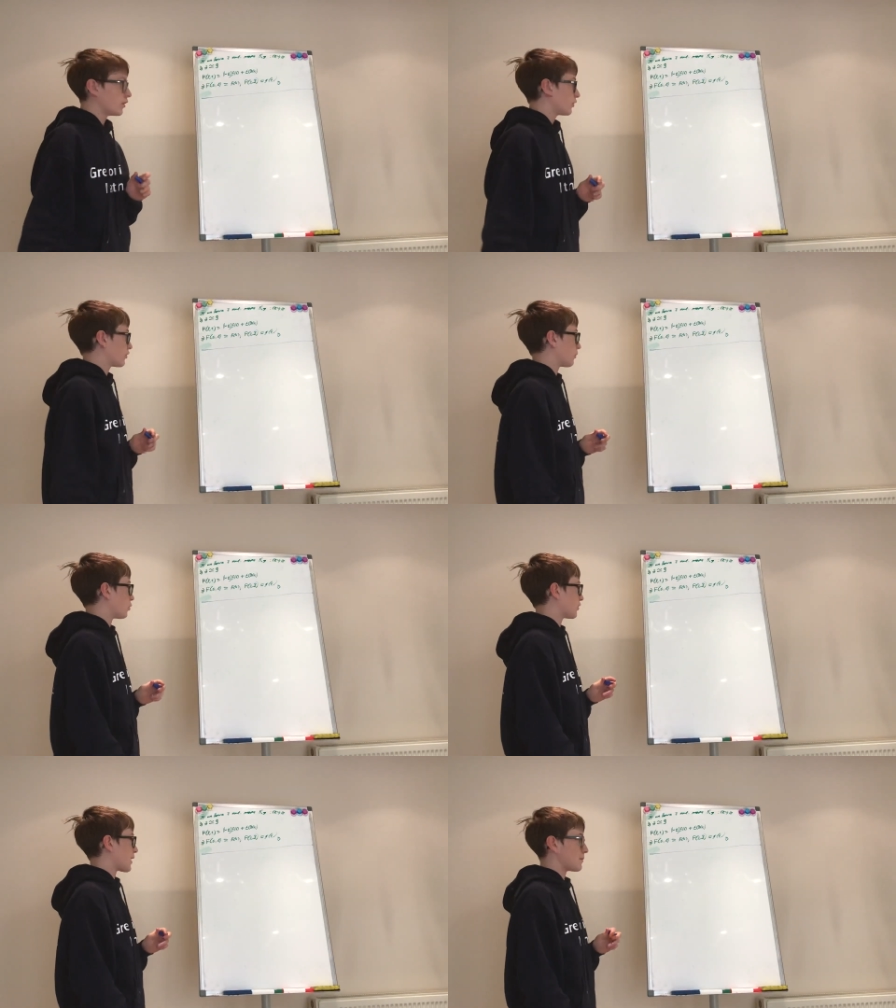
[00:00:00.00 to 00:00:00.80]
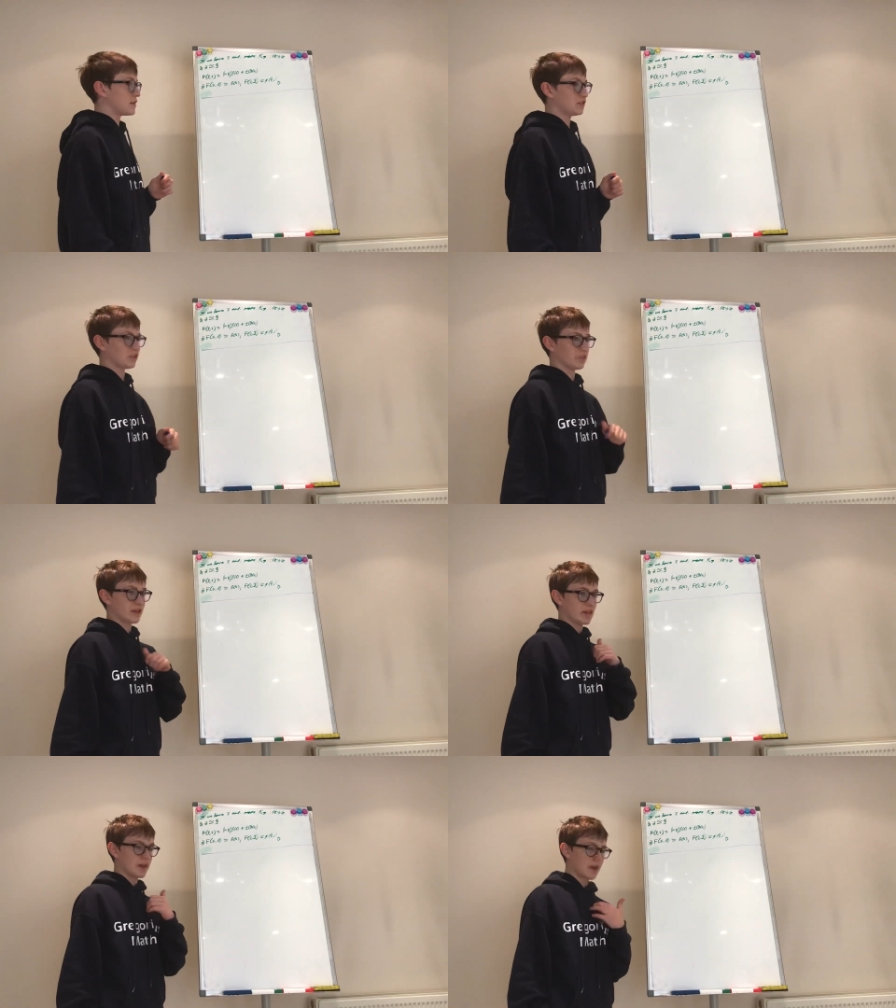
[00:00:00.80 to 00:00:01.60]
so what that means is
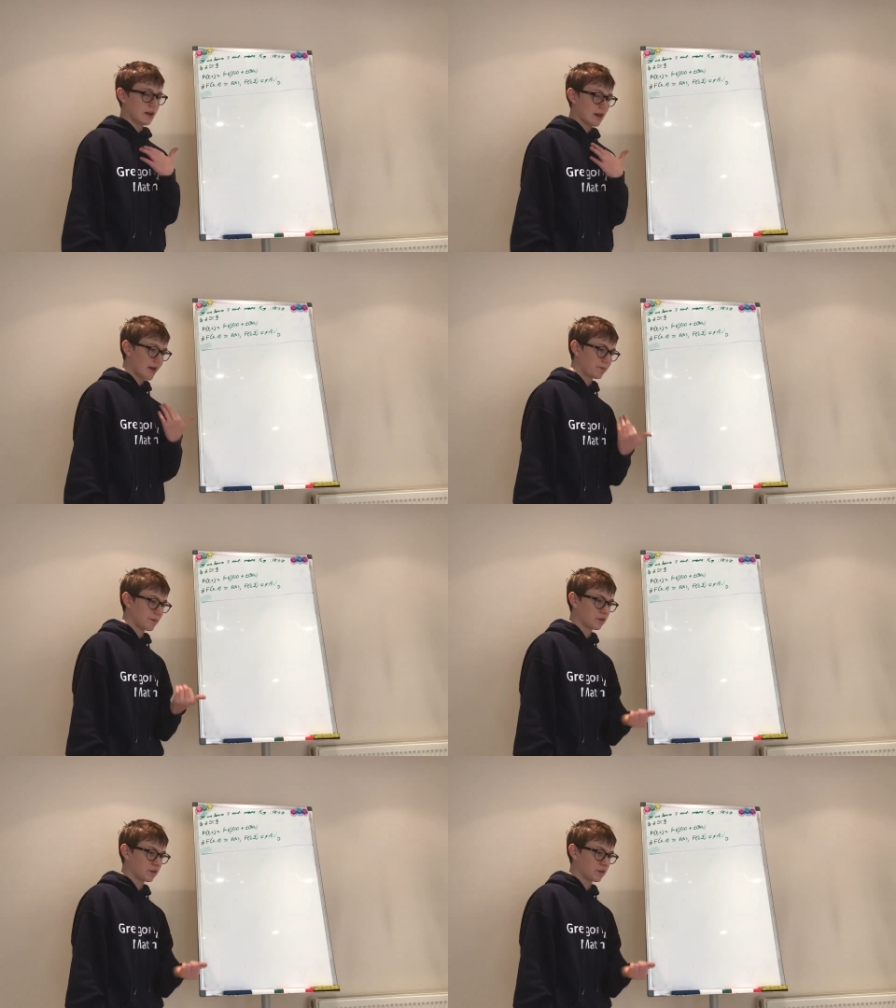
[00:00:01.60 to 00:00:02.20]
that f